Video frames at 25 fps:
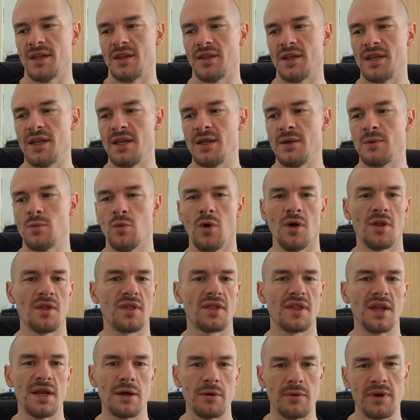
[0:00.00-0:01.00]
The one
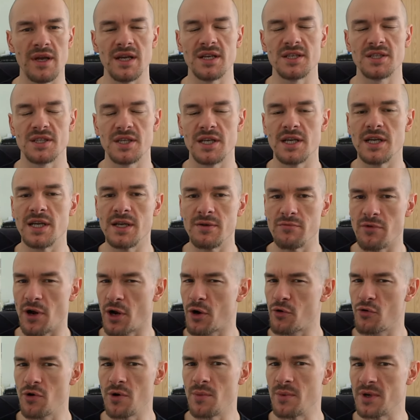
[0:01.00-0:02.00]
theory is the
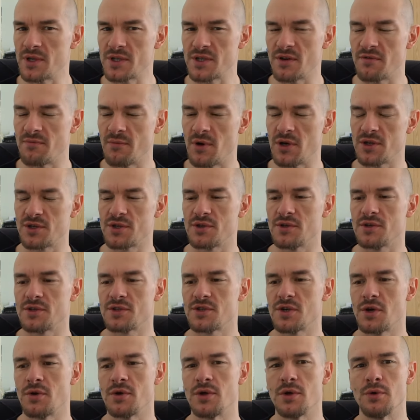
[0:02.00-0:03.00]
recruitment of muscle.
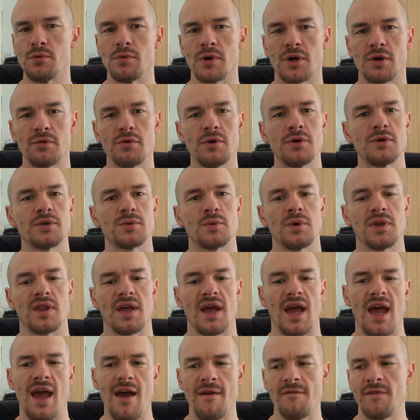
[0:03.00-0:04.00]
So you recruit with
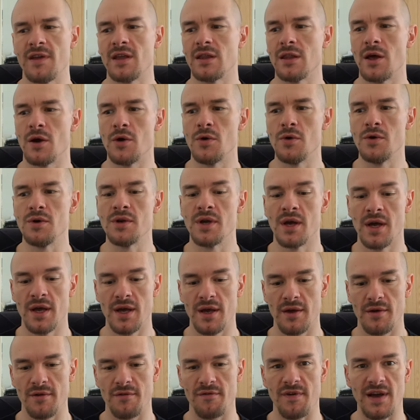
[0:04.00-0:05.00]
a heavy load,
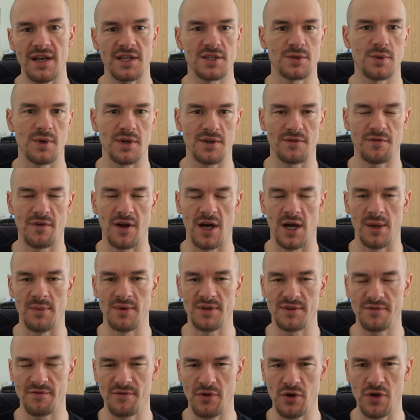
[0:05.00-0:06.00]
fast twitch
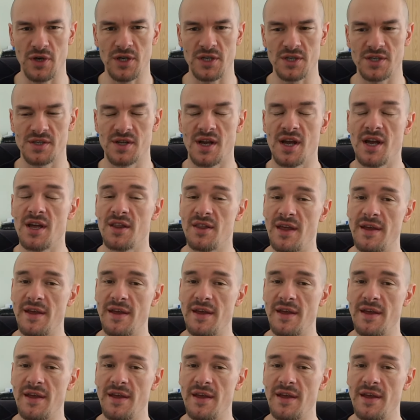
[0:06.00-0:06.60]
fibers first.